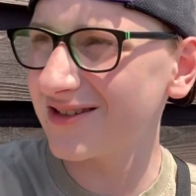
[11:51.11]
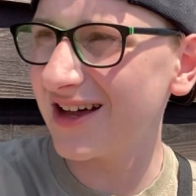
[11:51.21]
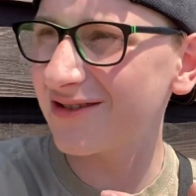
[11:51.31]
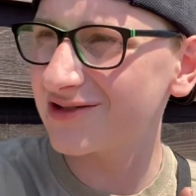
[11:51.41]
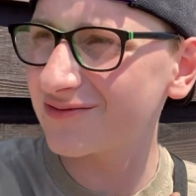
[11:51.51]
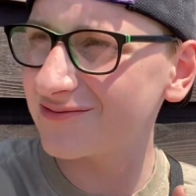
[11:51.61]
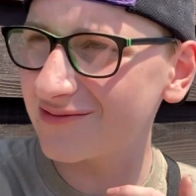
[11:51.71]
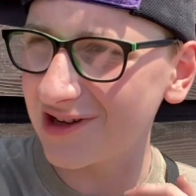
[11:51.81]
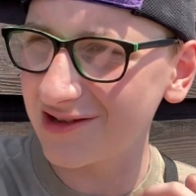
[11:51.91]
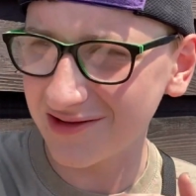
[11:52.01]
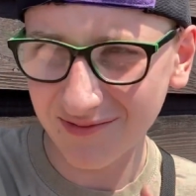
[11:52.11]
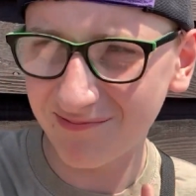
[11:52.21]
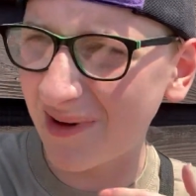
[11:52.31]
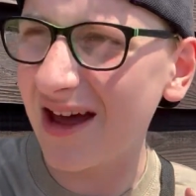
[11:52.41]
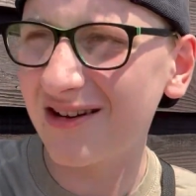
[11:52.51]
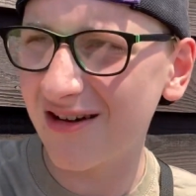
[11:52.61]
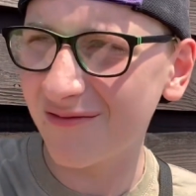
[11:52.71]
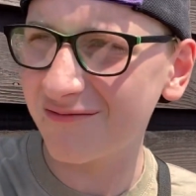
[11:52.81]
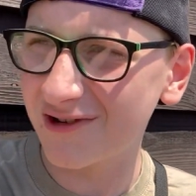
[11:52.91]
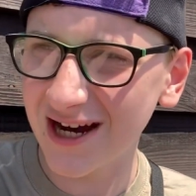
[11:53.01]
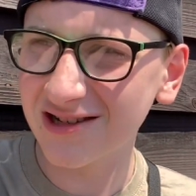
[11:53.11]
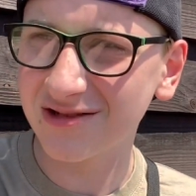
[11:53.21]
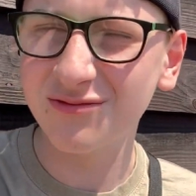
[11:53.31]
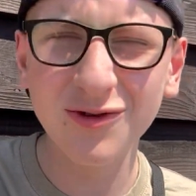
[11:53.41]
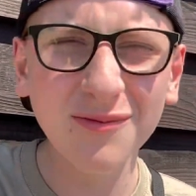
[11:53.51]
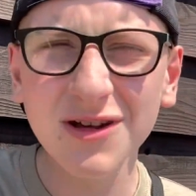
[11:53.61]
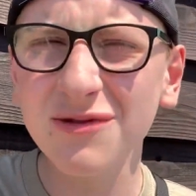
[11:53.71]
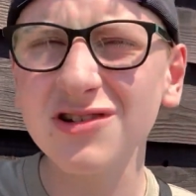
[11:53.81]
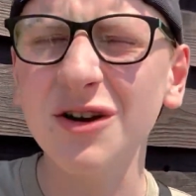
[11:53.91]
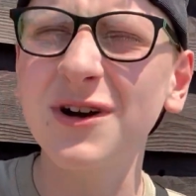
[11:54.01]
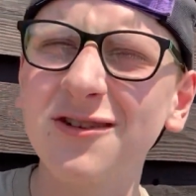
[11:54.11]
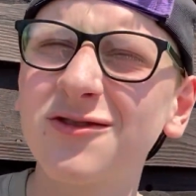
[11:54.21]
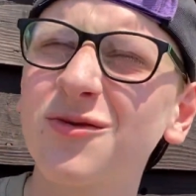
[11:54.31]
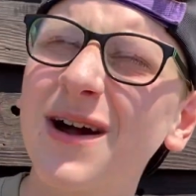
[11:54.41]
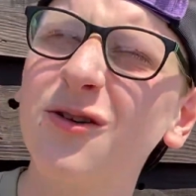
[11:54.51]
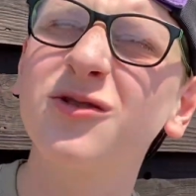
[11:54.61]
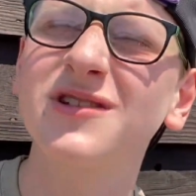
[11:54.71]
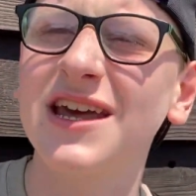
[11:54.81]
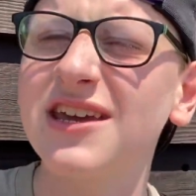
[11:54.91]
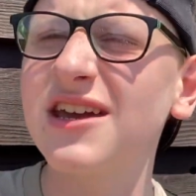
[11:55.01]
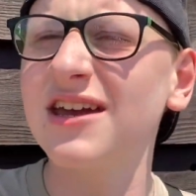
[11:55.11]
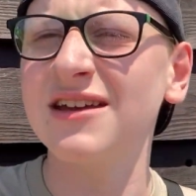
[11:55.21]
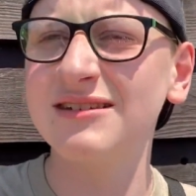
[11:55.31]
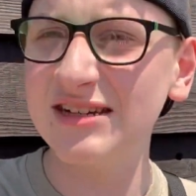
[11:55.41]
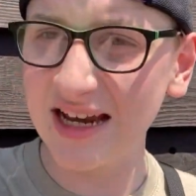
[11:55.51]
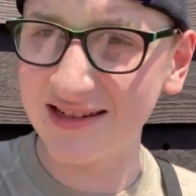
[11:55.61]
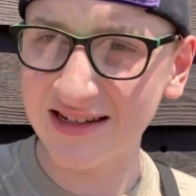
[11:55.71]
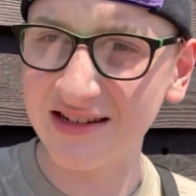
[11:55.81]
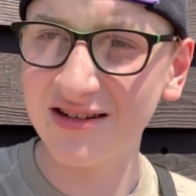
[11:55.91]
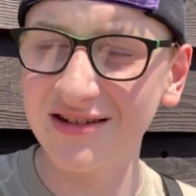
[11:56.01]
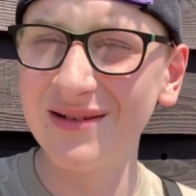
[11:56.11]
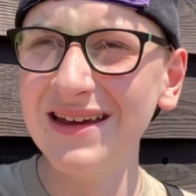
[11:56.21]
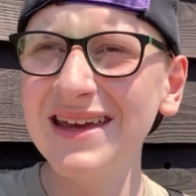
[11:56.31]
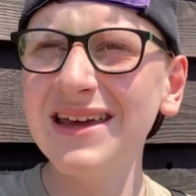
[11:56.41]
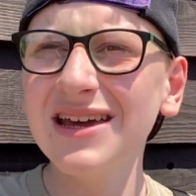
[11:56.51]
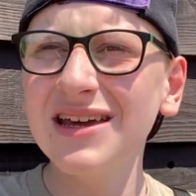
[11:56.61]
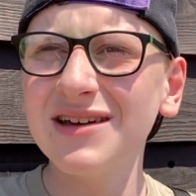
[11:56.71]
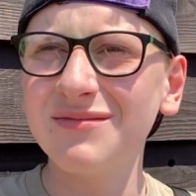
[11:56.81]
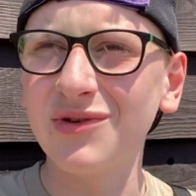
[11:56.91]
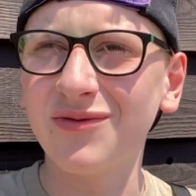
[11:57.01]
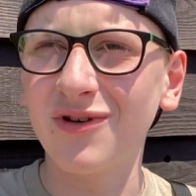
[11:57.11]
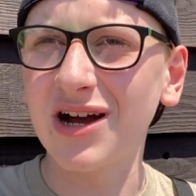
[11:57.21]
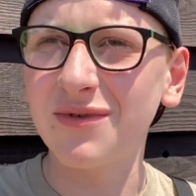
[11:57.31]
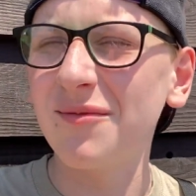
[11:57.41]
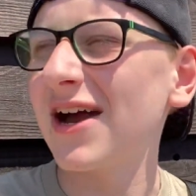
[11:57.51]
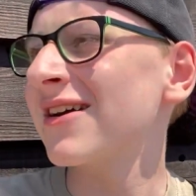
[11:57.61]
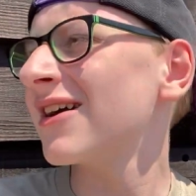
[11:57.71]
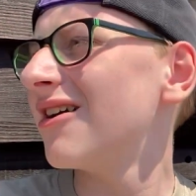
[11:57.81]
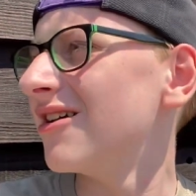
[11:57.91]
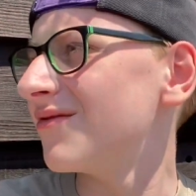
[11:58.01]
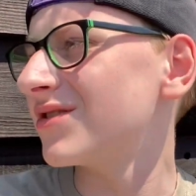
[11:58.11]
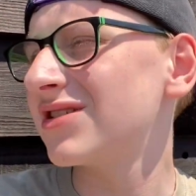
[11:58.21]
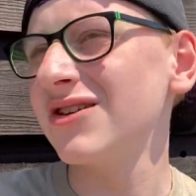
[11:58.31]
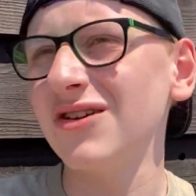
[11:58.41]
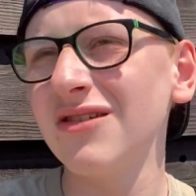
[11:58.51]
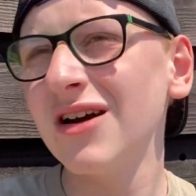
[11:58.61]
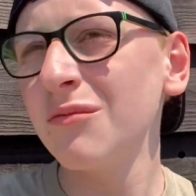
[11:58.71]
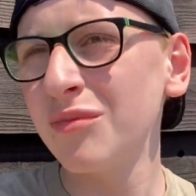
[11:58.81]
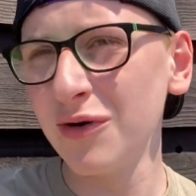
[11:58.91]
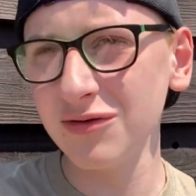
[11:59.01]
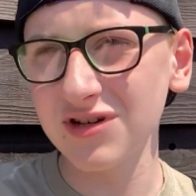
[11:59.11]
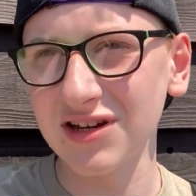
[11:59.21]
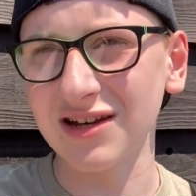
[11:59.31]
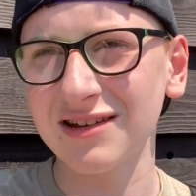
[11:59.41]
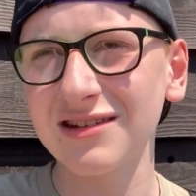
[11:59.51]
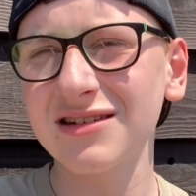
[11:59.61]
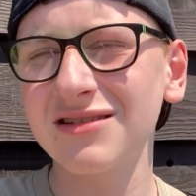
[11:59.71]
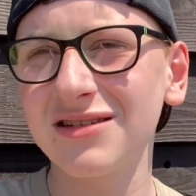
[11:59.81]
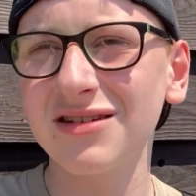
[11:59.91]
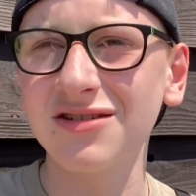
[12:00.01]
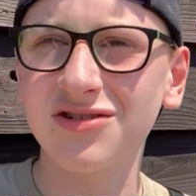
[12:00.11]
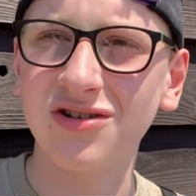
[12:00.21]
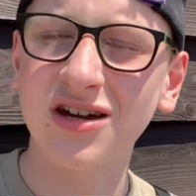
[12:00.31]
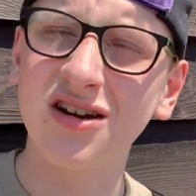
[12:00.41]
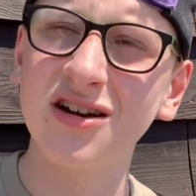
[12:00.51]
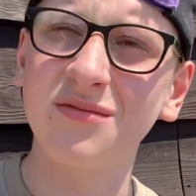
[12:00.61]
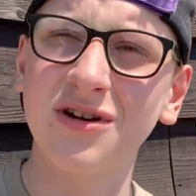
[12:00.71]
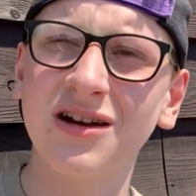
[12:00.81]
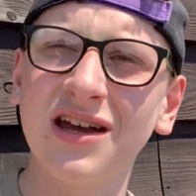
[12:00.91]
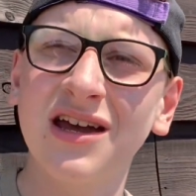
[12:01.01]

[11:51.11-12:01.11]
That was a better reaction, probably because I went on Rattlesnake in Chesington before coming back over to Paultons to try Cobra.